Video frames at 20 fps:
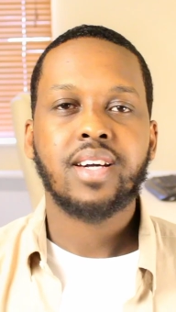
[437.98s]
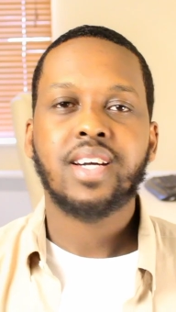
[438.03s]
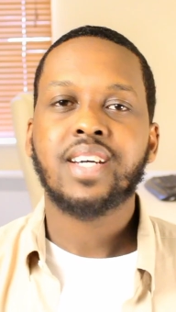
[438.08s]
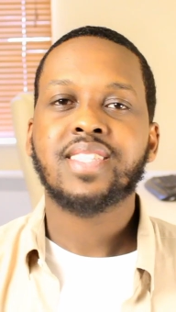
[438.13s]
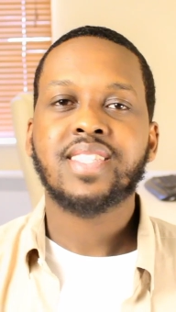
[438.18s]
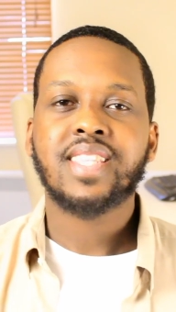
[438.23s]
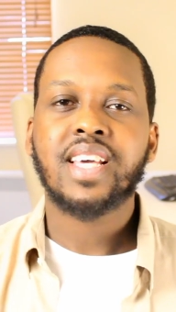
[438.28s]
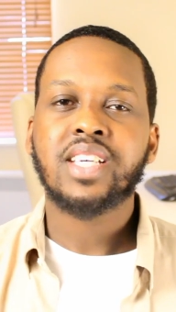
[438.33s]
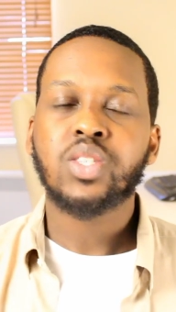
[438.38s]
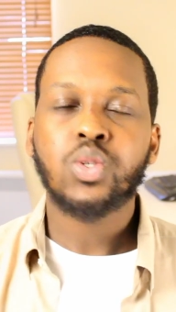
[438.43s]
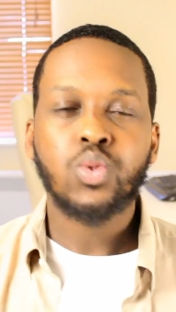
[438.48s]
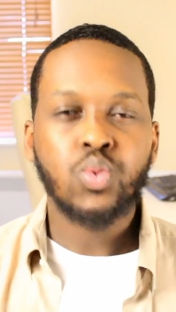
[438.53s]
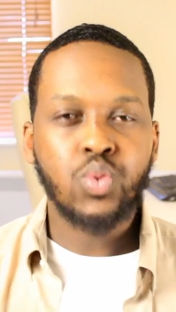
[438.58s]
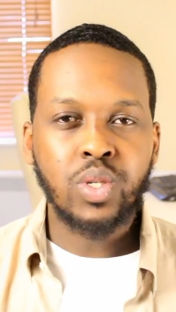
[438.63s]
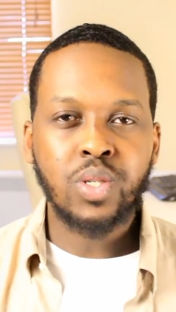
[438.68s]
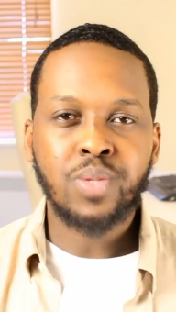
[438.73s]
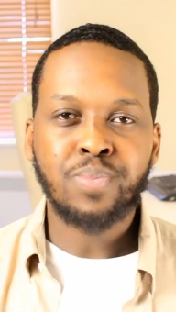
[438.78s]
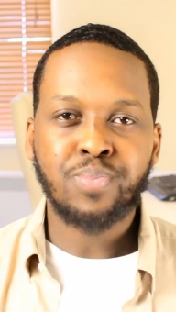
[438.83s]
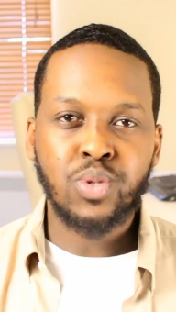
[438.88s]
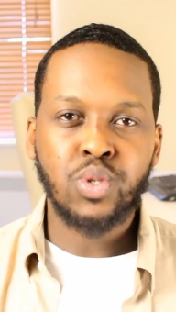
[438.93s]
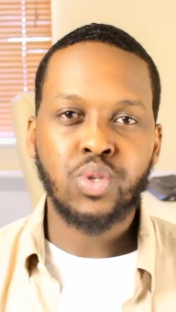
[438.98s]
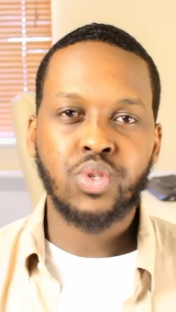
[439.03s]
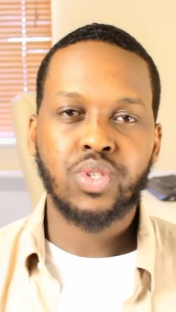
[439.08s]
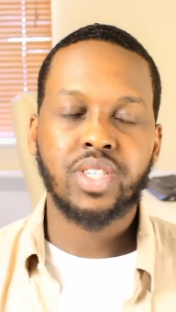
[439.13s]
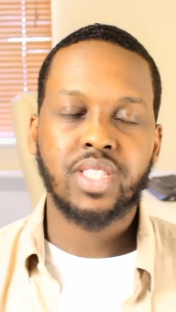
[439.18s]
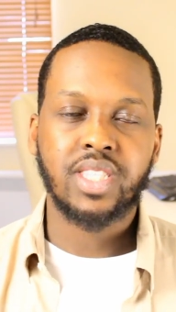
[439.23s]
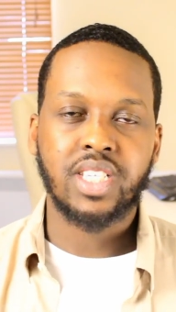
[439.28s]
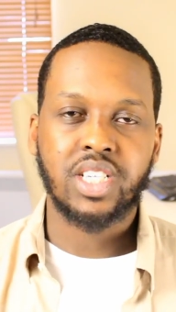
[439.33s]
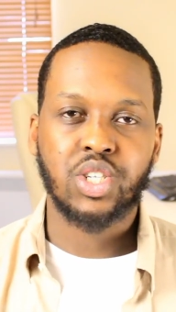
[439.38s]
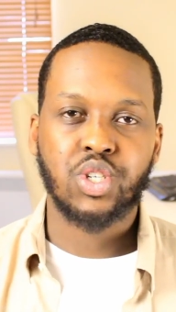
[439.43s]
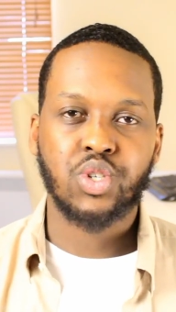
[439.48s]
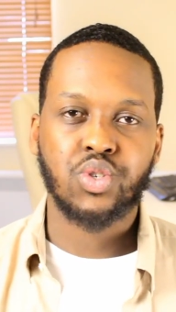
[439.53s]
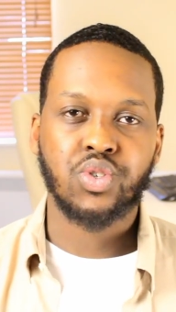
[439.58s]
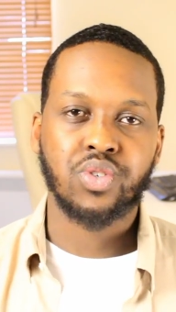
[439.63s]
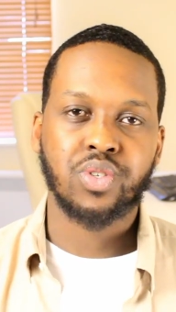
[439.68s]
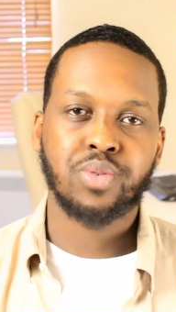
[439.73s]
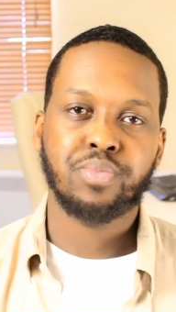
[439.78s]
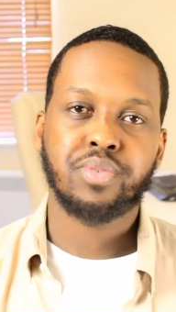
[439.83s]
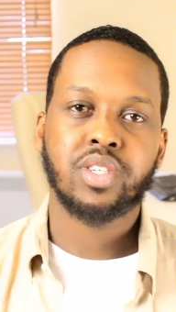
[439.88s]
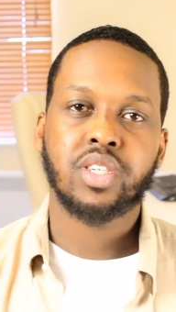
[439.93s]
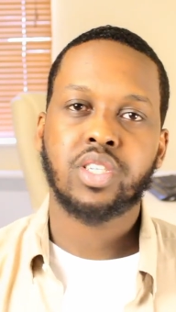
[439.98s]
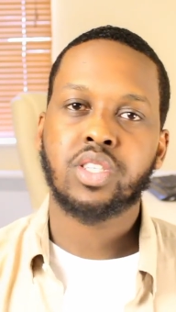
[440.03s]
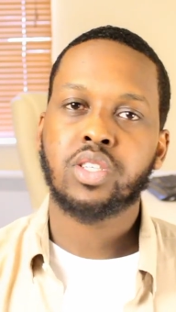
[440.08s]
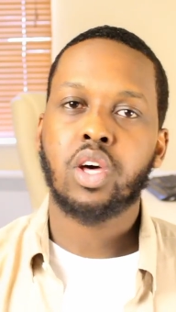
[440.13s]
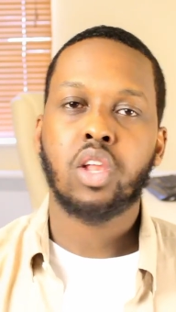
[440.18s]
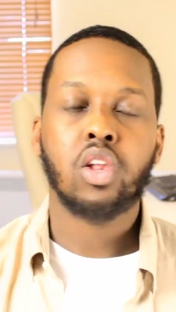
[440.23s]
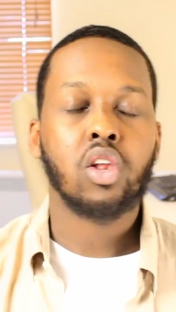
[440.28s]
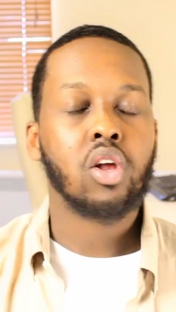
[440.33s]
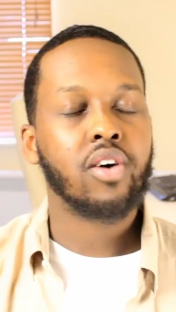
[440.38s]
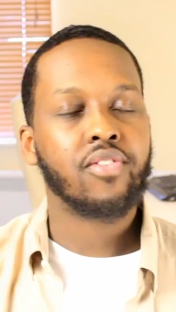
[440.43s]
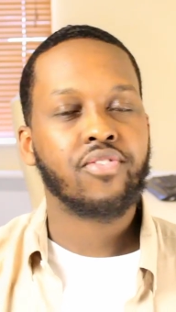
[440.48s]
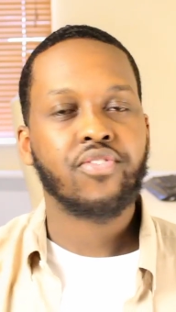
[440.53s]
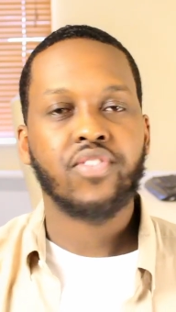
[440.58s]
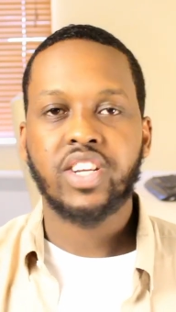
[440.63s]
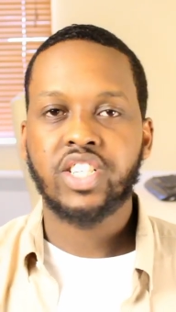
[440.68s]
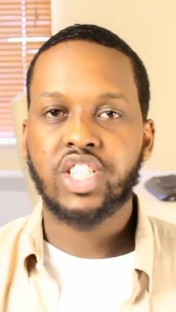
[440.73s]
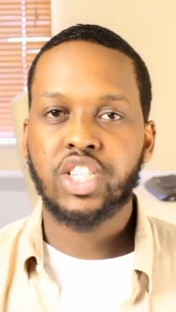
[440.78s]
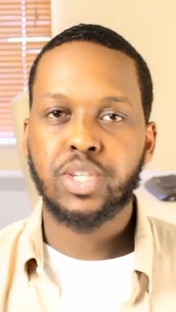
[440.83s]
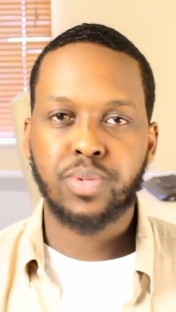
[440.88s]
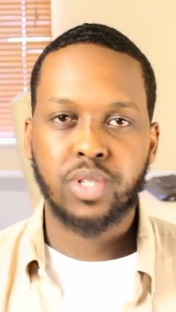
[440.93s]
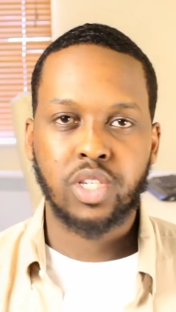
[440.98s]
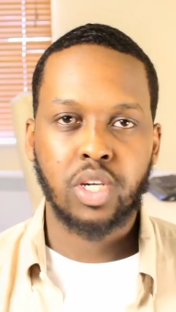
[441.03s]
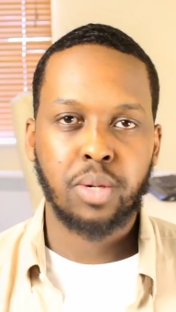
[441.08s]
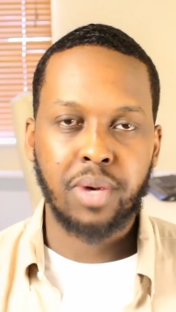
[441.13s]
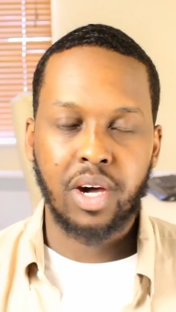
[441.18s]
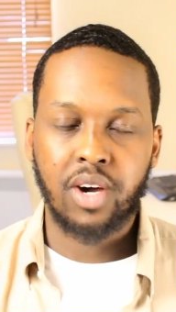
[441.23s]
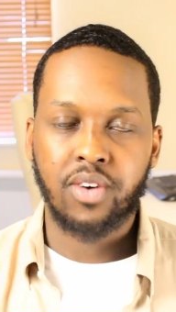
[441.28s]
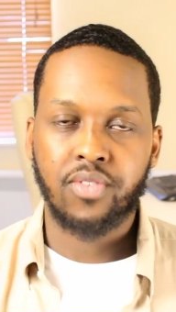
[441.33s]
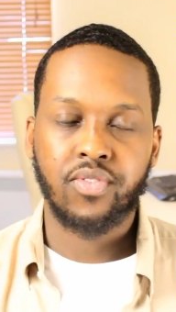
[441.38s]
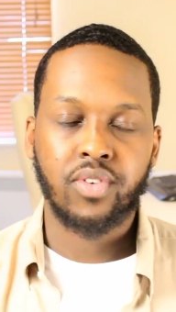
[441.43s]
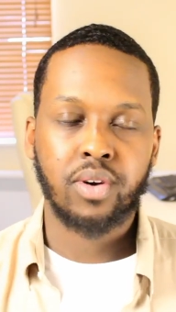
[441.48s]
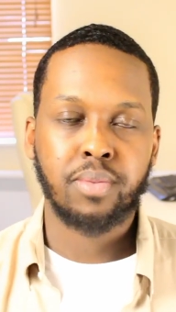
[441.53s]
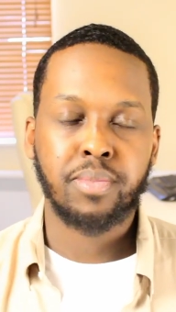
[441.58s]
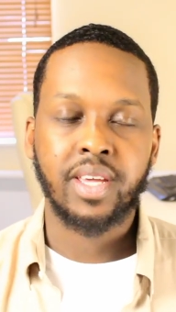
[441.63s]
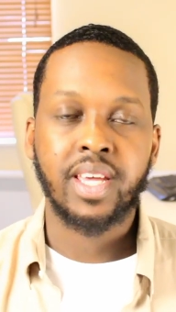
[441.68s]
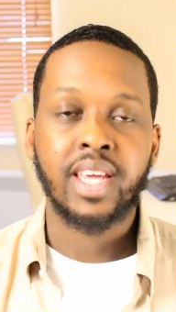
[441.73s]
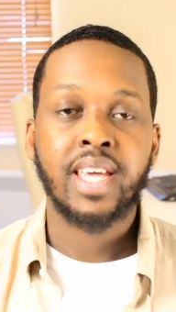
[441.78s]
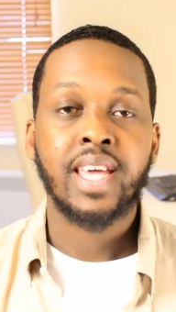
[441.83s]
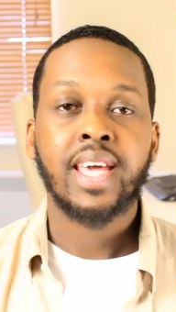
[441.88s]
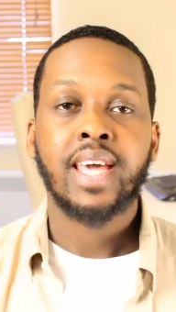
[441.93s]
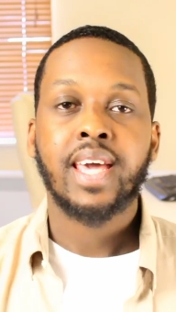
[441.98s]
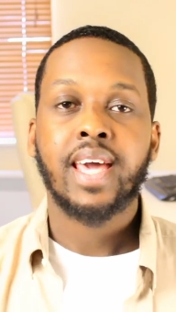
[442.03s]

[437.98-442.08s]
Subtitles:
And there's a real beauty in that struggle because a lot of friendships come out from it.